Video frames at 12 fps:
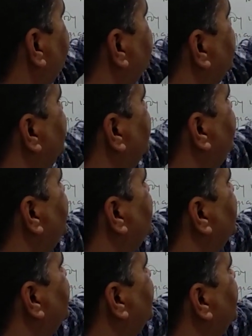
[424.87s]
of the
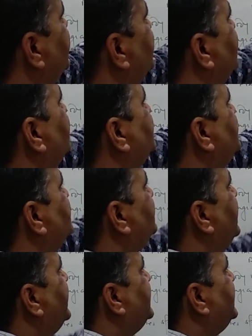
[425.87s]
centimeter it goes to the